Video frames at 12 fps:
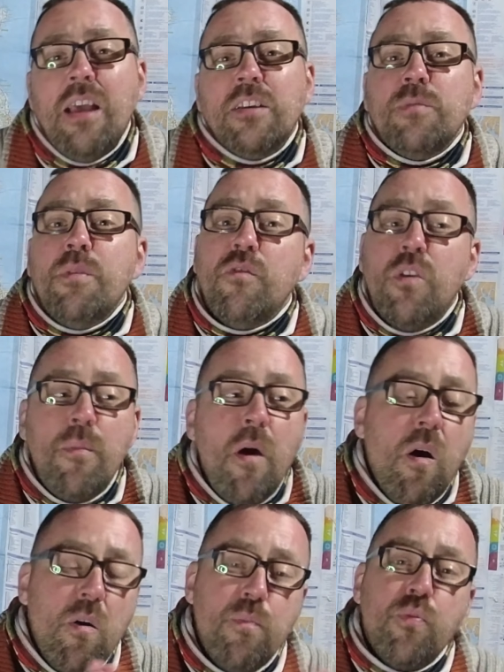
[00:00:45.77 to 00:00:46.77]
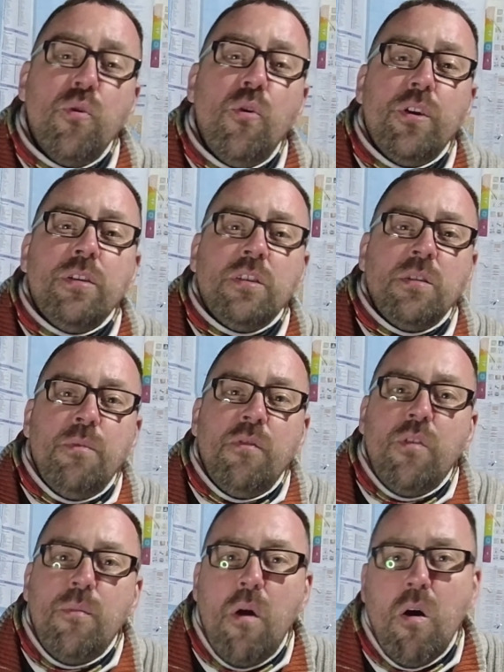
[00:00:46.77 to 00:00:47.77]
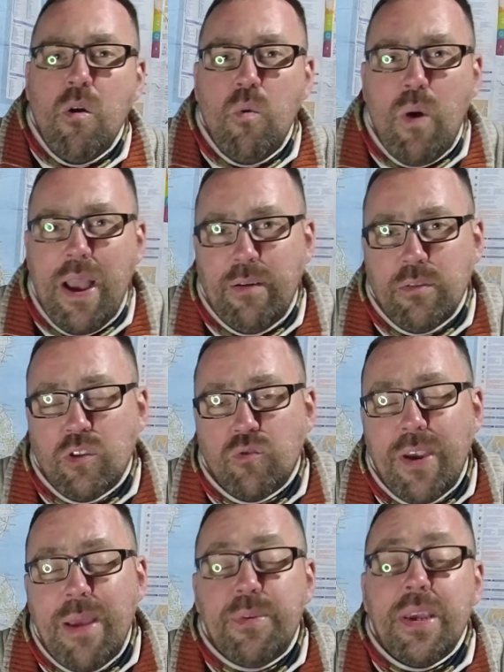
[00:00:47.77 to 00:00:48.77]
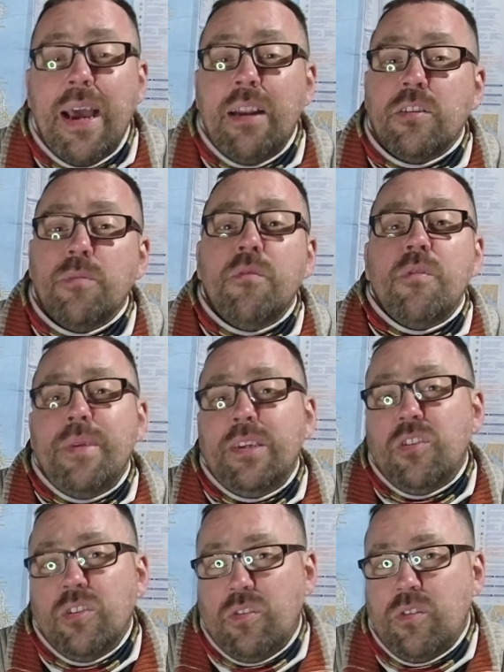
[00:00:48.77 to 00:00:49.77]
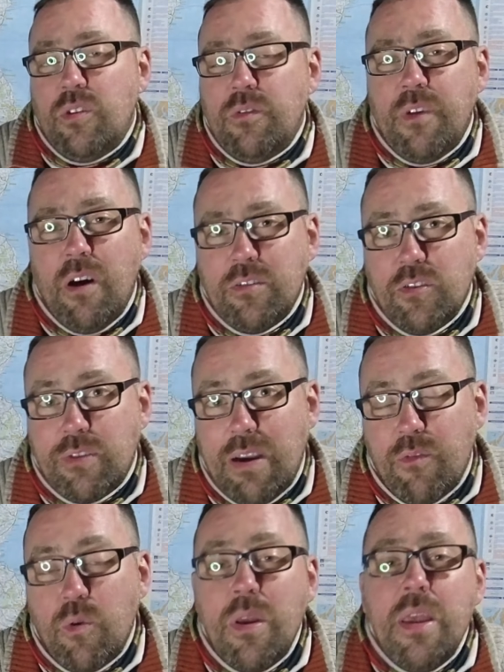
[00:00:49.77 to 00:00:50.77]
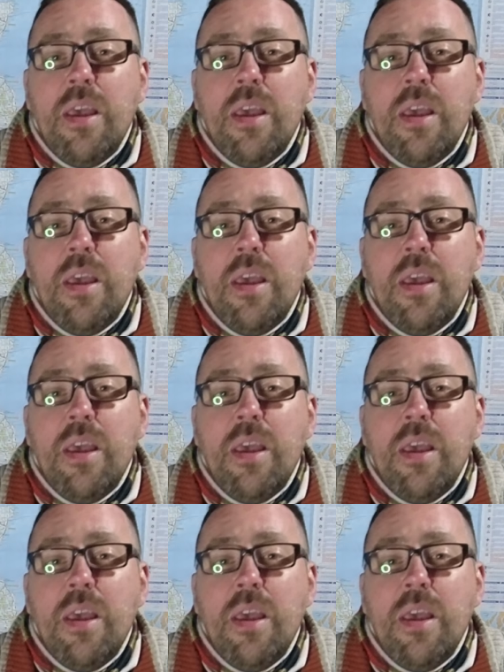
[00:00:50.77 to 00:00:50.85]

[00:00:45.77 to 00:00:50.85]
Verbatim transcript: Some of them are abroad and some of them are away on trips and some of them it's just too far to travel.